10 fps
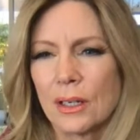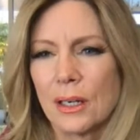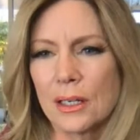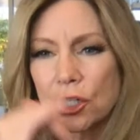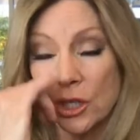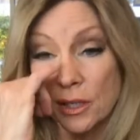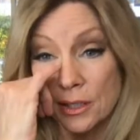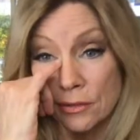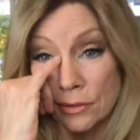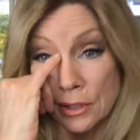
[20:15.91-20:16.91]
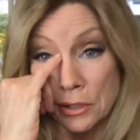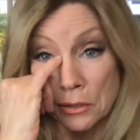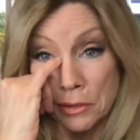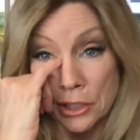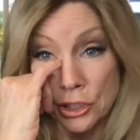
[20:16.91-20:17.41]
Akshay, that's a really good
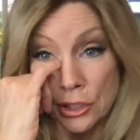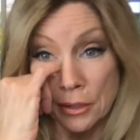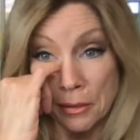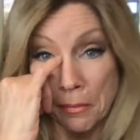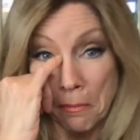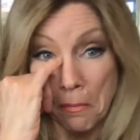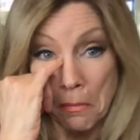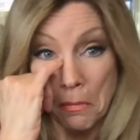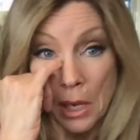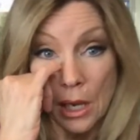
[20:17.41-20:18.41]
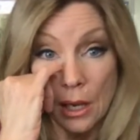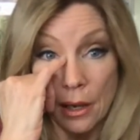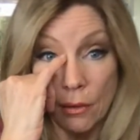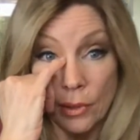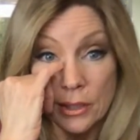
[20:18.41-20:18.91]
question.
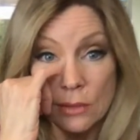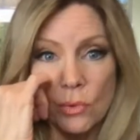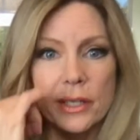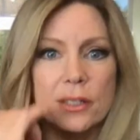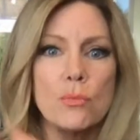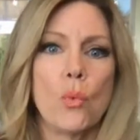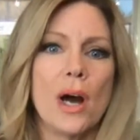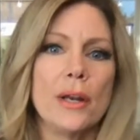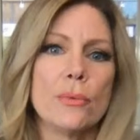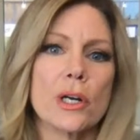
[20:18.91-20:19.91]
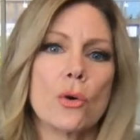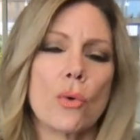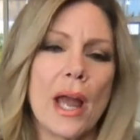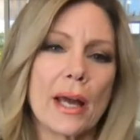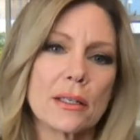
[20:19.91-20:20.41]
Wendy, what is one
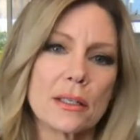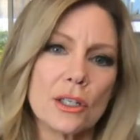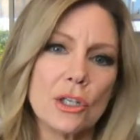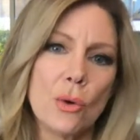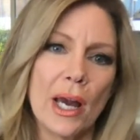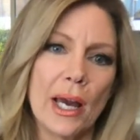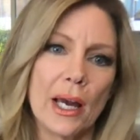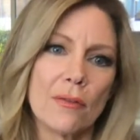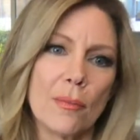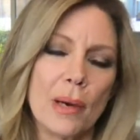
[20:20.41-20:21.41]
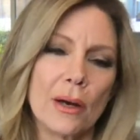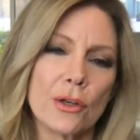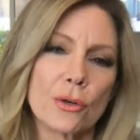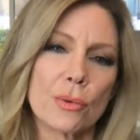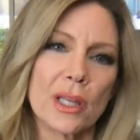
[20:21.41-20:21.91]
regret you have about
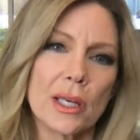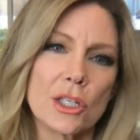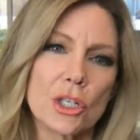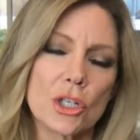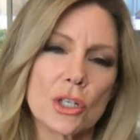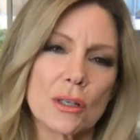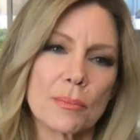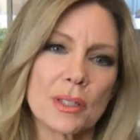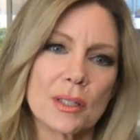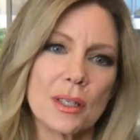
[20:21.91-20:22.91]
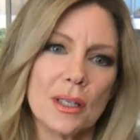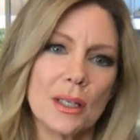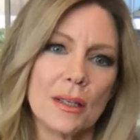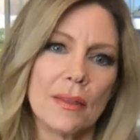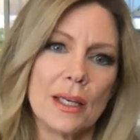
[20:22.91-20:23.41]
your relationships
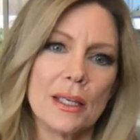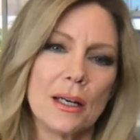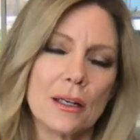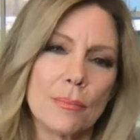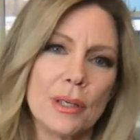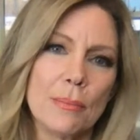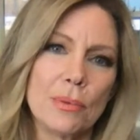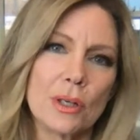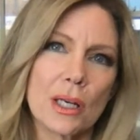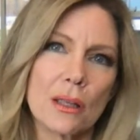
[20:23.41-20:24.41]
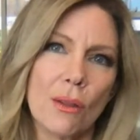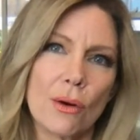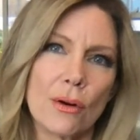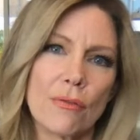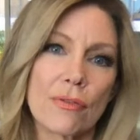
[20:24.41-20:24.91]
that young people can
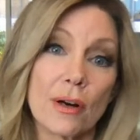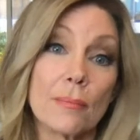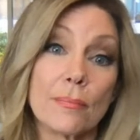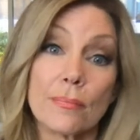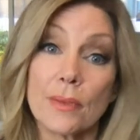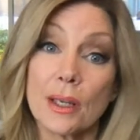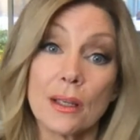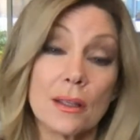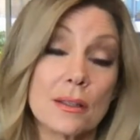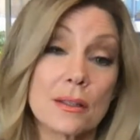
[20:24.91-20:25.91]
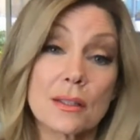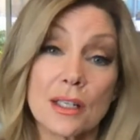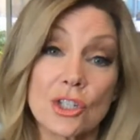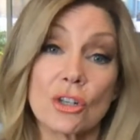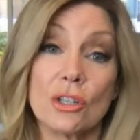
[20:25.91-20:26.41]
learn from? This is
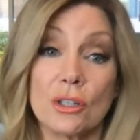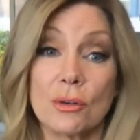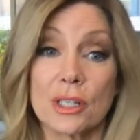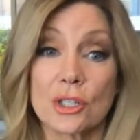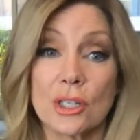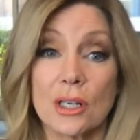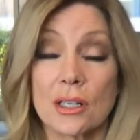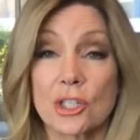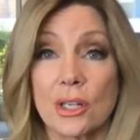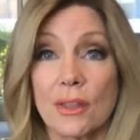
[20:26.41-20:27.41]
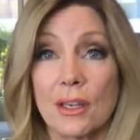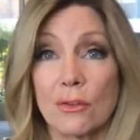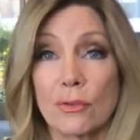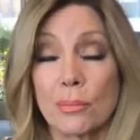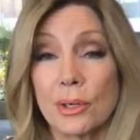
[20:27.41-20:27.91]
such a good question, Akshay. Thank you
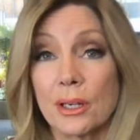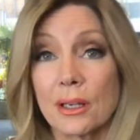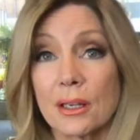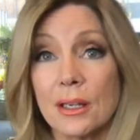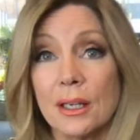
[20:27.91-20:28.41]
for putting it.